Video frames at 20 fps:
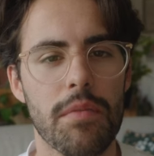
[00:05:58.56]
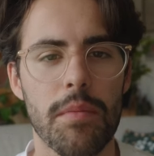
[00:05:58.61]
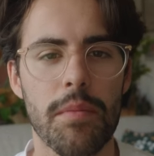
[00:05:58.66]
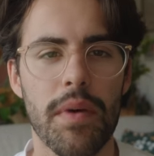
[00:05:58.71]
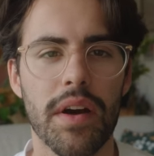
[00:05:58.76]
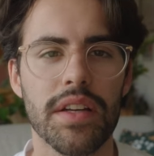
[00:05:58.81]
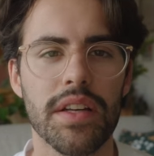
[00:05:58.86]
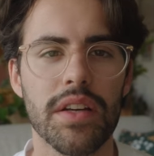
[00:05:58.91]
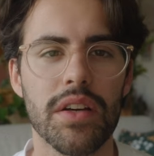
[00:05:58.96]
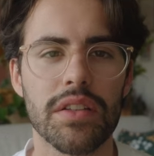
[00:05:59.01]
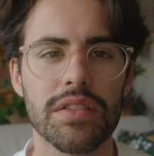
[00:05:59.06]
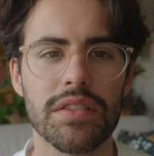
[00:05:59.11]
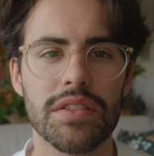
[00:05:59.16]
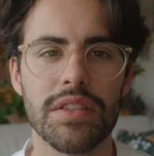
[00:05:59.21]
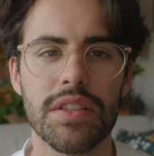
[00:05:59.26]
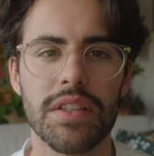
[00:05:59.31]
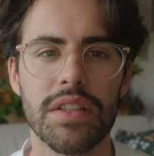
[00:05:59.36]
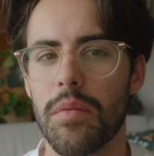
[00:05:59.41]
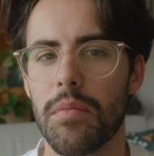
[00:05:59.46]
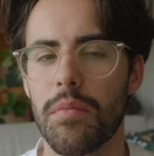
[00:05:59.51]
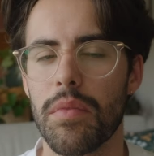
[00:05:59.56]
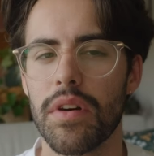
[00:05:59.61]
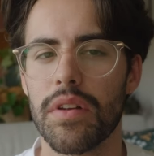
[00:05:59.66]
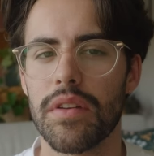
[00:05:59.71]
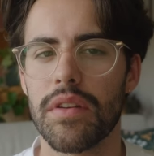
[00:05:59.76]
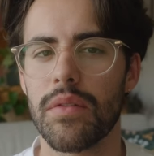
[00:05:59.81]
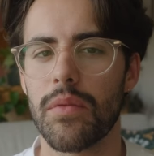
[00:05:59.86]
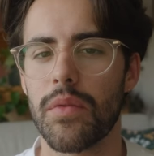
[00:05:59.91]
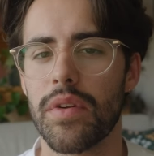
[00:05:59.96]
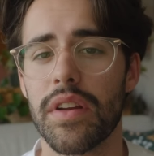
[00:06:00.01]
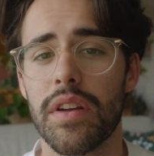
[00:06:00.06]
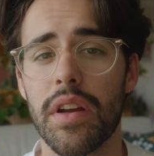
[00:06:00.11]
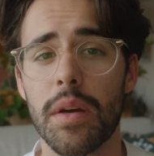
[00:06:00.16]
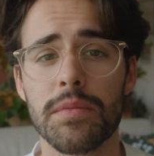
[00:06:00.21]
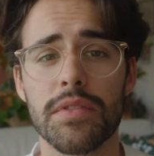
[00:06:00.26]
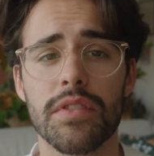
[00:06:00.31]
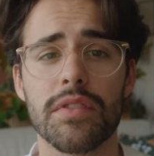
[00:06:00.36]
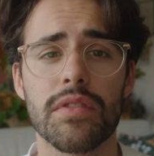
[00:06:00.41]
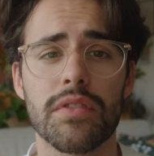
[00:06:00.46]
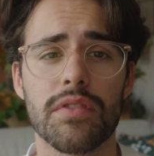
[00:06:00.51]
my money on. But when it
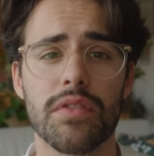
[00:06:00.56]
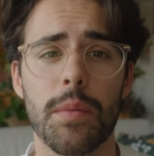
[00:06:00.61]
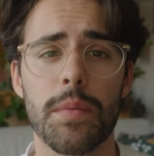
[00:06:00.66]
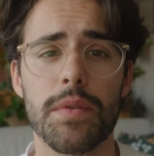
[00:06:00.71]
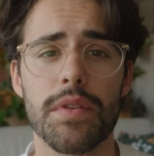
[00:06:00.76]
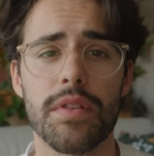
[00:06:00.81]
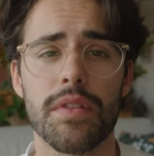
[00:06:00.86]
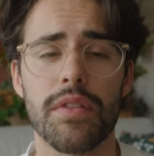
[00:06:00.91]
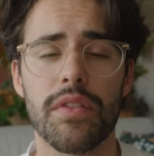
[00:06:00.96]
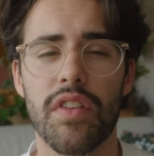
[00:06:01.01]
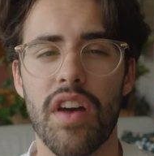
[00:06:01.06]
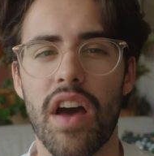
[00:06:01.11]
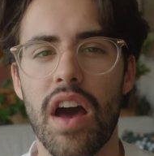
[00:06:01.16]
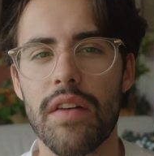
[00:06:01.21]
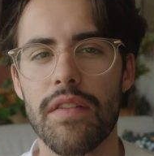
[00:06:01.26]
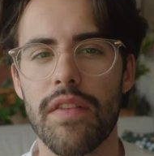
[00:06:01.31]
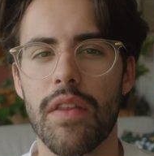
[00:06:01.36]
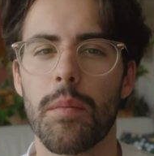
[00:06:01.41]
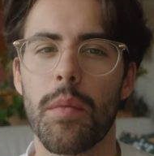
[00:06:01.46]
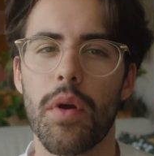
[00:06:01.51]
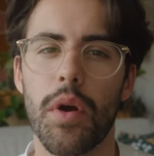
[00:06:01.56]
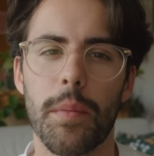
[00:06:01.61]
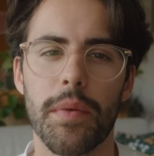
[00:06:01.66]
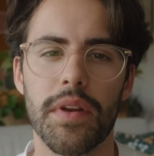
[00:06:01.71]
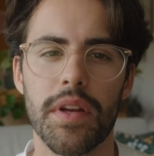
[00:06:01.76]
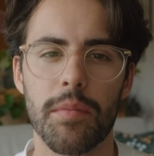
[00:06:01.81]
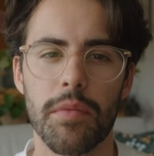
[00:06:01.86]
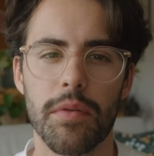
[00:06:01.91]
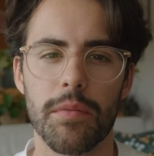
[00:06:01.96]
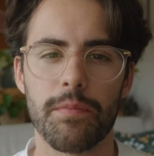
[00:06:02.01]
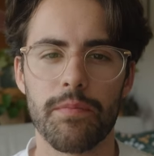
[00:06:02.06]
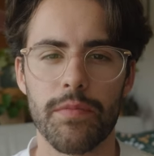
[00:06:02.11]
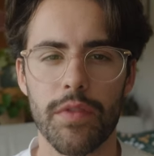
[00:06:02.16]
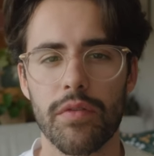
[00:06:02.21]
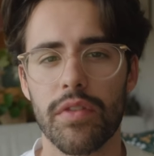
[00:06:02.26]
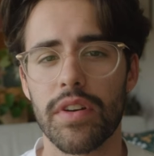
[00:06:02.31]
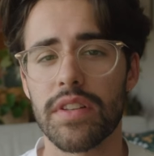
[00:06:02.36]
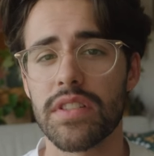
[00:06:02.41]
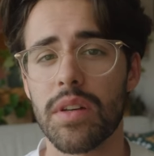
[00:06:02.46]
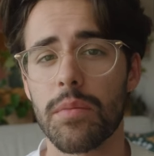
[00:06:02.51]
comes to subscriptions, I have the bare minimum.
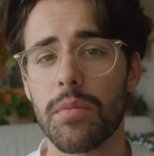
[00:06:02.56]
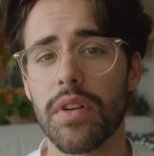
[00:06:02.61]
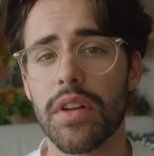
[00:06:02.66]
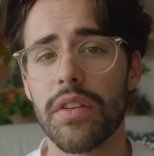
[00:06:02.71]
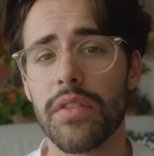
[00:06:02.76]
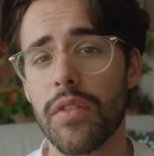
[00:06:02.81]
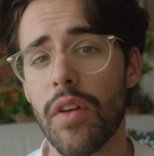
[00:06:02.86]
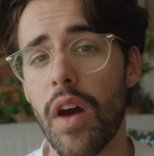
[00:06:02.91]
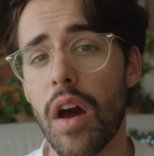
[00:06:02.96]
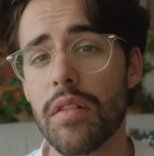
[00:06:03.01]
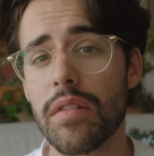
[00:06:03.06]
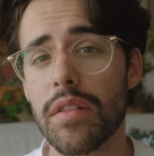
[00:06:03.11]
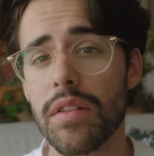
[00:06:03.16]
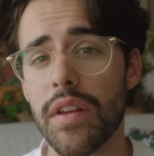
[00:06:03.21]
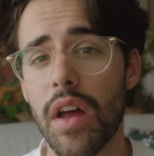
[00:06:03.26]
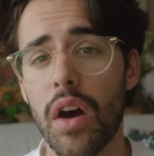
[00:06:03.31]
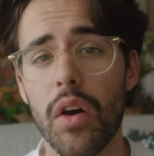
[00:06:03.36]
For example, I used to have an